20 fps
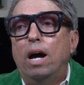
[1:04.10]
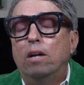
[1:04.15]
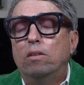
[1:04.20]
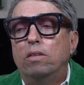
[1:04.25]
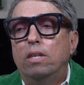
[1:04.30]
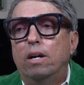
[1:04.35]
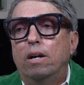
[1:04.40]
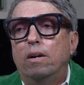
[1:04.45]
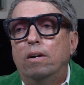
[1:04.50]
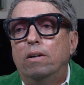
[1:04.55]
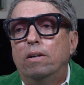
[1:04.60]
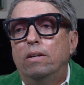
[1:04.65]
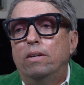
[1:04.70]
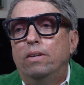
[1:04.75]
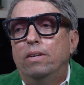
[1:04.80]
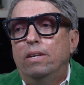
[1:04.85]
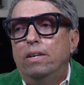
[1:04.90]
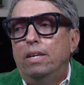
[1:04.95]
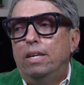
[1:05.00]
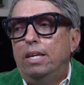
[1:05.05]
out there.
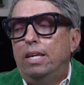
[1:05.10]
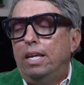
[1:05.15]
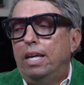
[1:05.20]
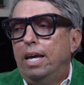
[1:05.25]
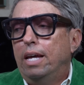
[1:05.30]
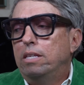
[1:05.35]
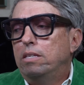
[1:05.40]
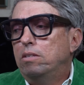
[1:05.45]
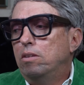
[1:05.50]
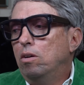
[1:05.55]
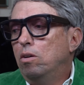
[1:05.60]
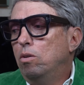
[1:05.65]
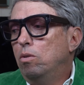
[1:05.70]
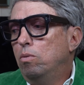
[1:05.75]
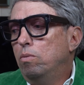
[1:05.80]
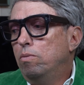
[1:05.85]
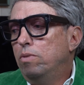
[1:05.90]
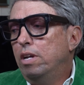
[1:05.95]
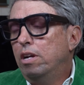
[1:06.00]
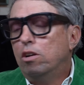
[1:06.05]
And
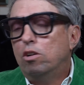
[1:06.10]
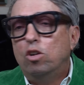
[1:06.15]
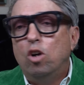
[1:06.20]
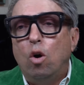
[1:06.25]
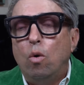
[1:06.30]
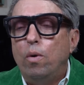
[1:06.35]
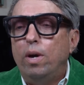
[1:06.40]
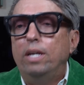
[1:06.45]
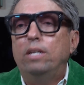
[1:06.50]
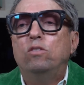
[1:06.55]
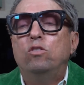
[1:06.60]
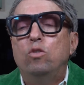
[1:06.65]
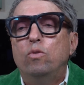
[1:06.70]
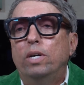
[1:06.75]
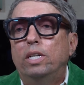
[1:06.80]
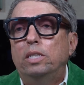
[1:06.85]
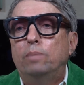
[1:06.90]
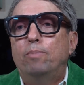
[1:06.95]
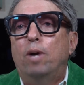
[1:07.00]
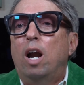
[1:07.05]
so they're going to
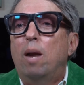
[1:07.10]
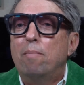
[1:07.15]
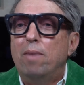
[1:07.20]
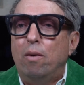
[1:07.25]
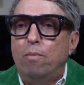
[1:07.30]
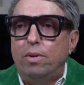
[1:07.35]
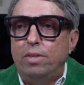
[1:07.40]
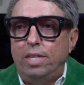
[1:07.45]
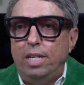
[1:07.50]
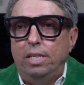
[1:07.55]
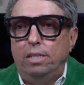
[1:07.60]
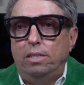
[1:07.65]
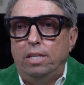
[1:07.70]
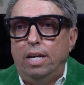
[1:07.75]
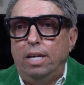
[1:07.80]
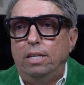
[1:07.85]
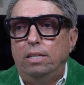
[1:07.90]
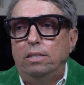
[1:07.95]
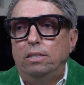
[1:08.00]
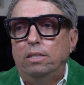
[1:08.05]
experiment with these
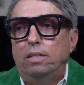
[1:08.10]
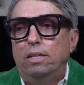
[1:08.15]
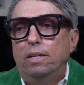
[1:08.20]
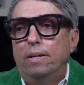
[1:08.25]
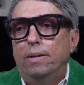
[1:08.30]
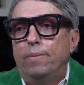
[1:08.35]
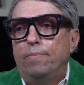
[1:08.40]
things.